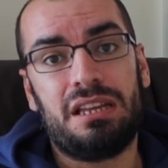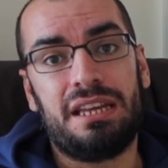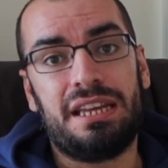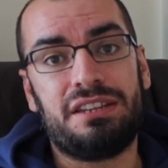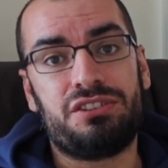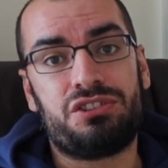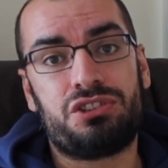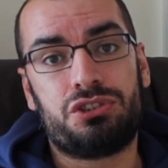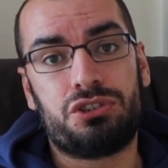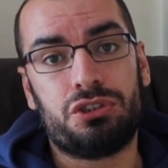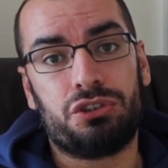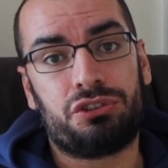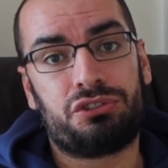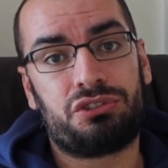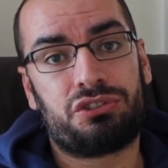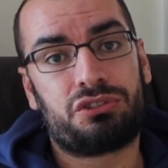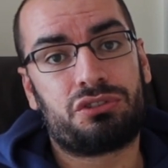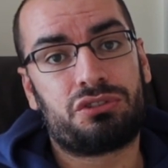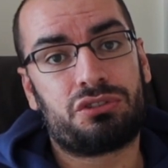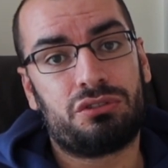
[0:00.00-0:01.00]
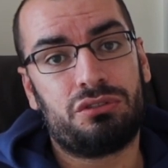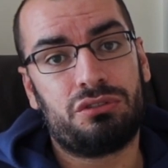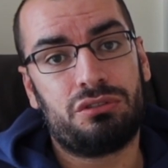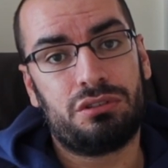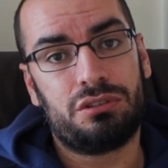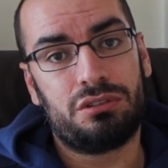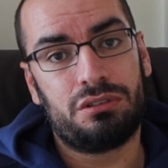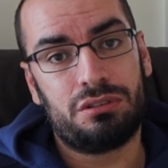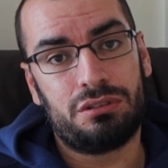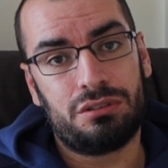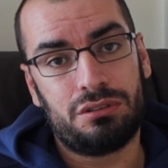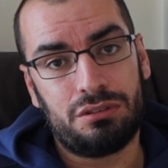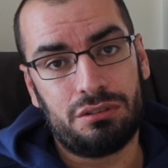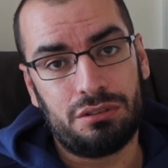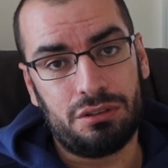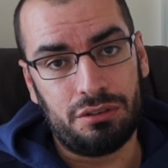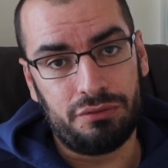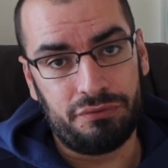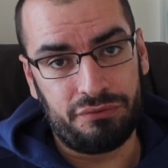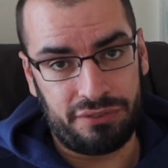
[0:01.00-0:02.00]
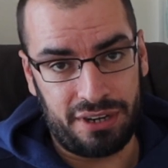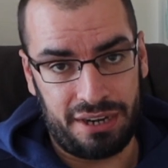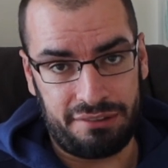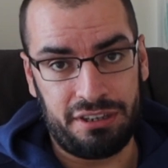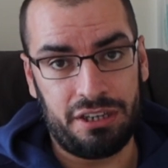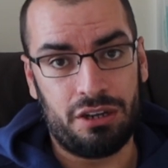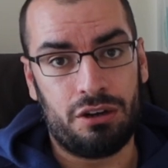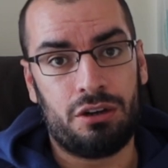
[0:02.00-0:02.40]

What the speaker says: It's just very